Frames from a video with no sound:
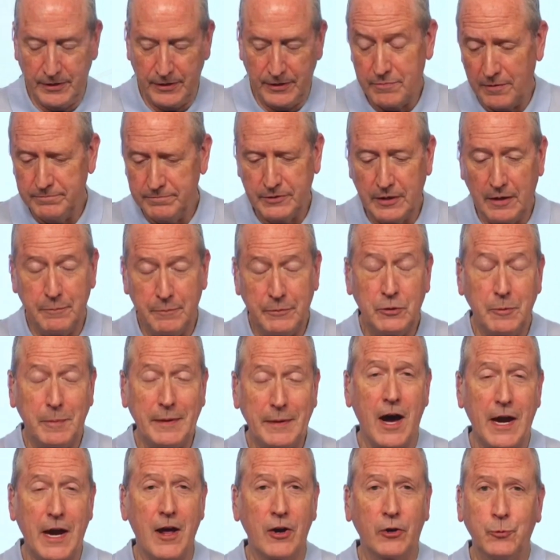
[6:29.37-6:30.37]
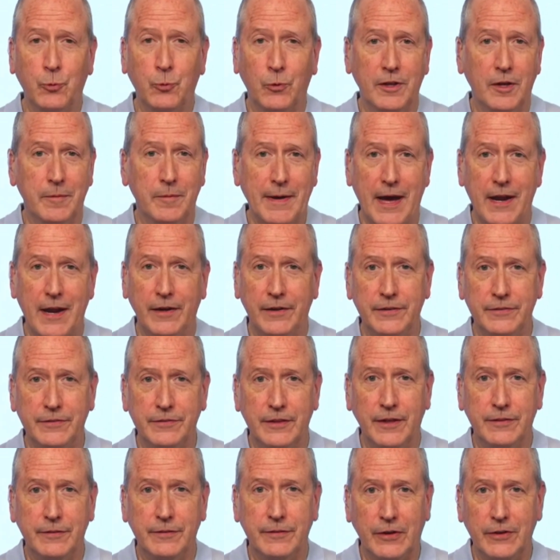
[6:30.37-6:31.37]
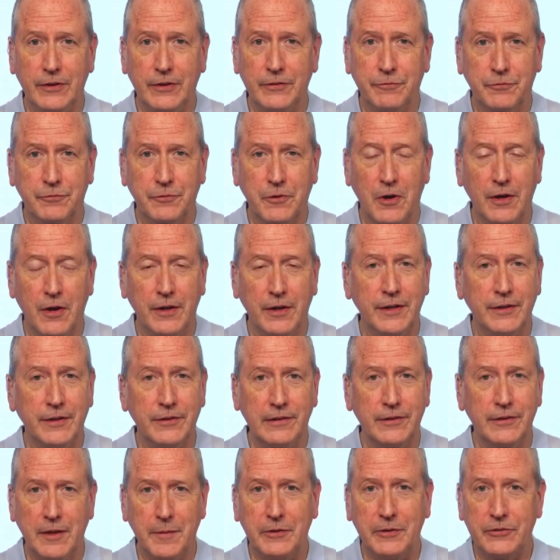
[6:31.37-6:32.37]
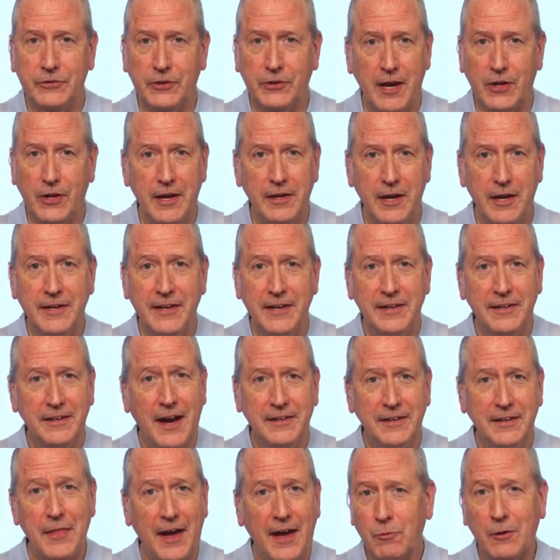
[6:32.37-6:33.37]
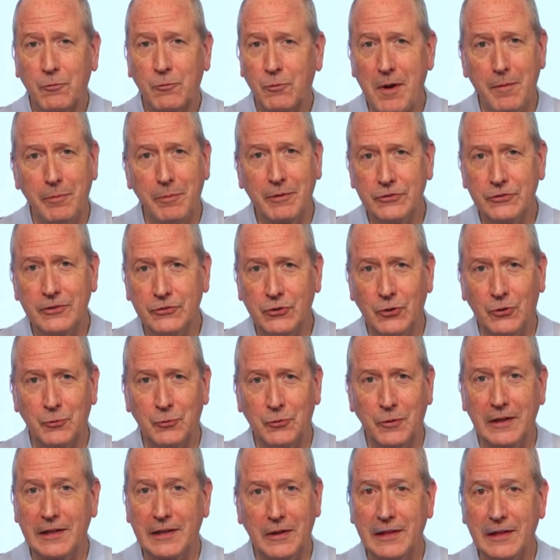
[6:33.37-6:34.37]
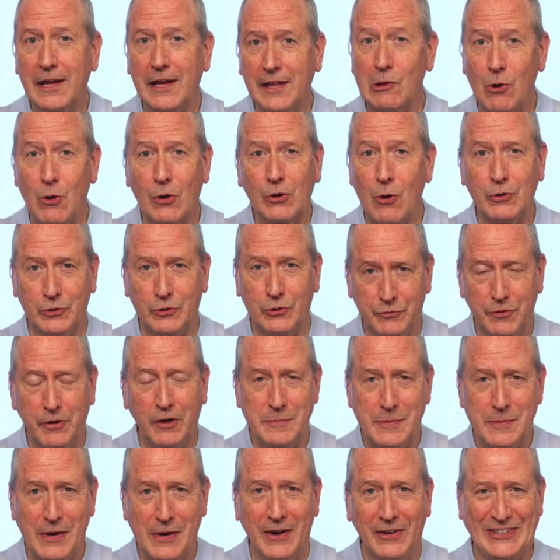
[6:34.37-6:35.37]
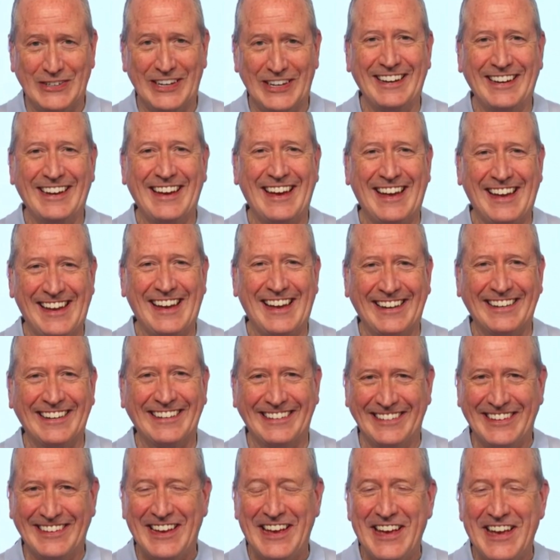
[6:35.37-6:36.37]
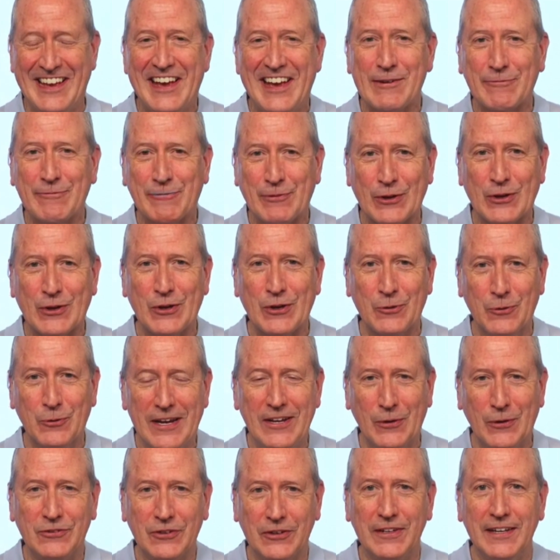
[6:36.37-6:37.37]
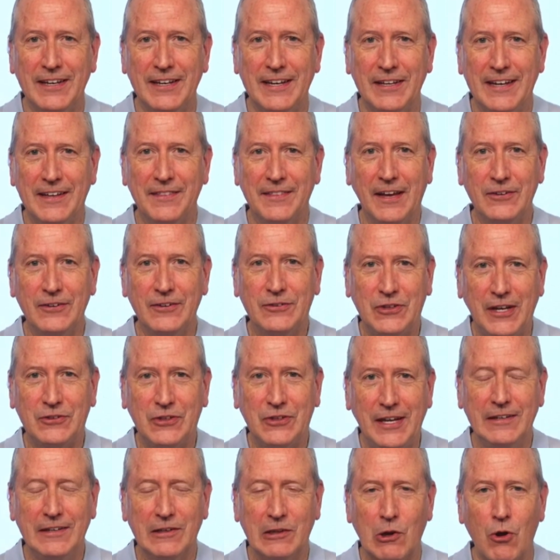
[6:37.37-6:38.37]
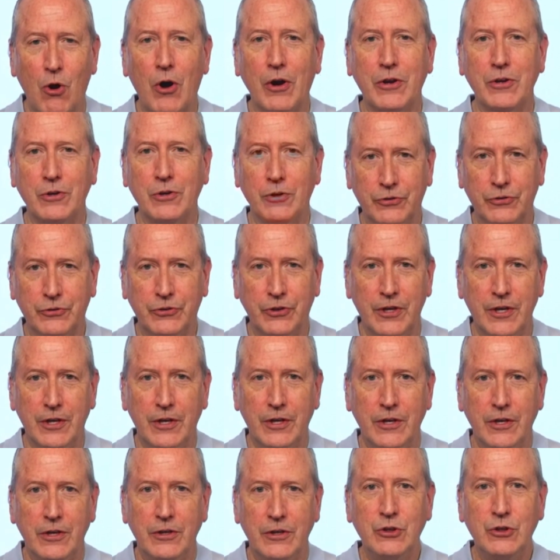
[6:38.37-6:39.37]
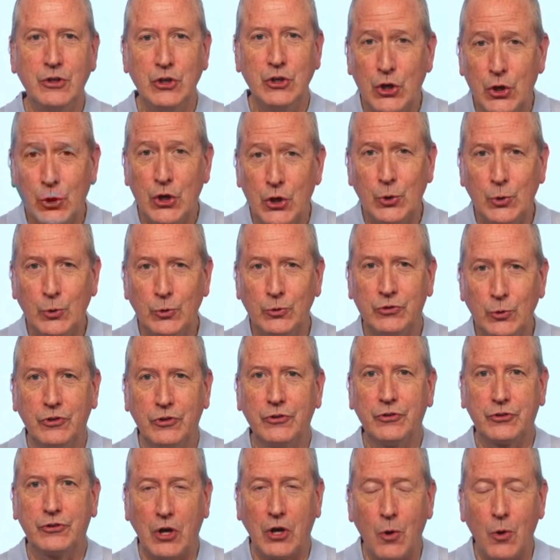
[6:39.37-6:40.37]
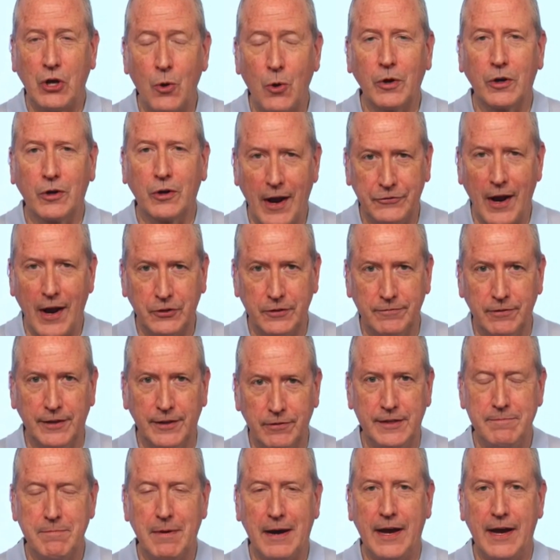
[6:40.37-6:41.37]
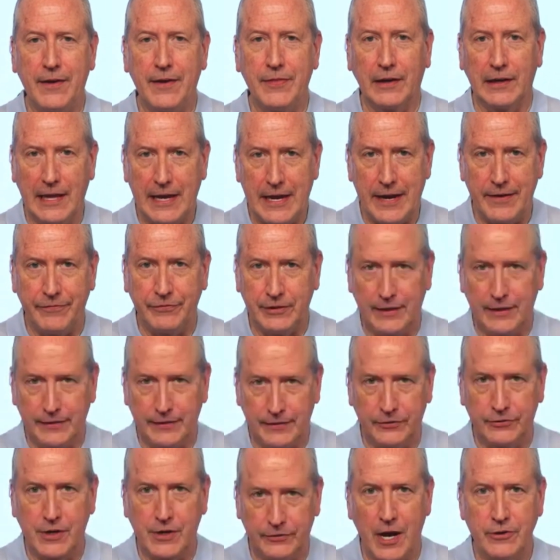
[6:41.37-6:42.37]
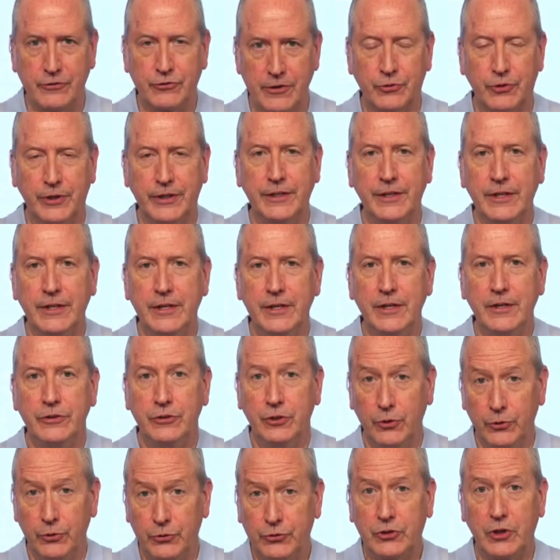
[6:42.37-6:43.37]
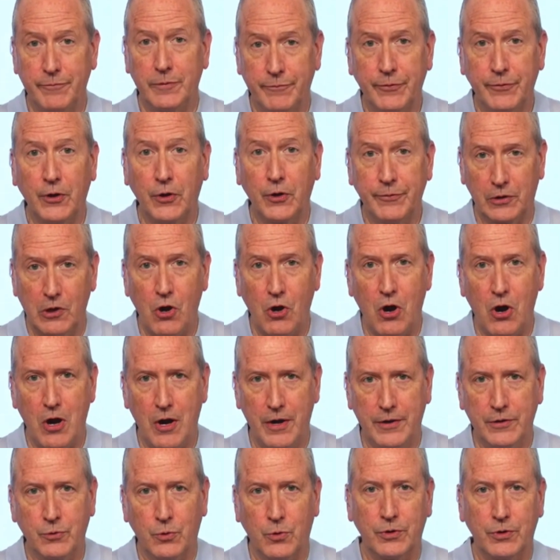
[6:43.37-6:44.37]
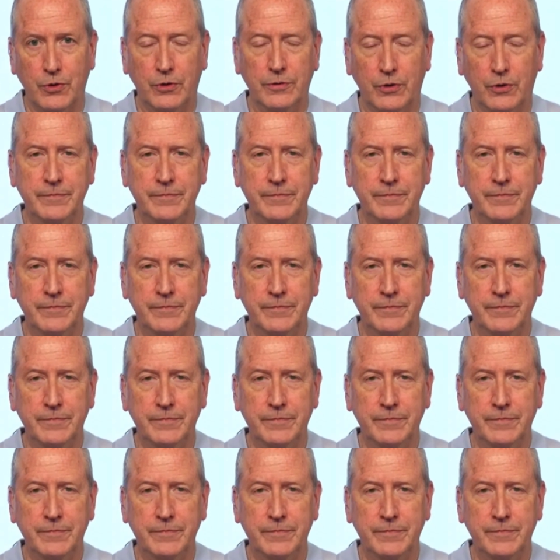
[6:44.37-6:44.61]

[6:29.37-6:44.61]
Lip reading: I mean, to be honest about it, at the very front end, let me say, I think Republicans don't really like lawyers very much. And for good reason. They see lawyers used so aggressively by the left in this country to subvert law and order.